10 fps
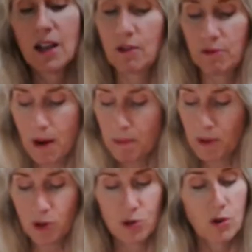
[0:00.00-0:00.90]
Remember,
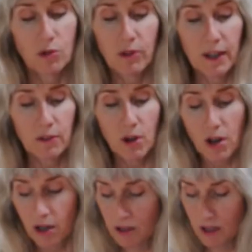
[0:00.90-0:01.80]
there's no right or
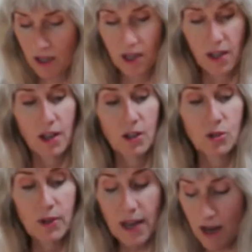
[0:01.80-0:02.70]
wrong.
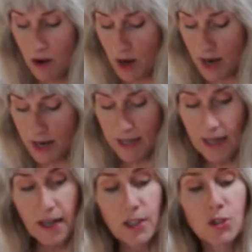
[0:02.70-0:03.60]
So now I
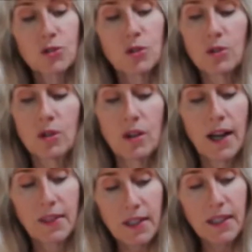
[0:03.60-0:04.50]
need a circle.
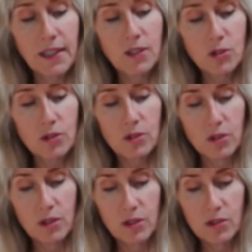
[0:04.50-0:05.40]
I think I need a
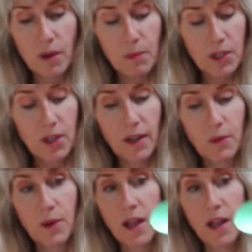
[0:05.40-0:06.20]
circle. So I'm going to go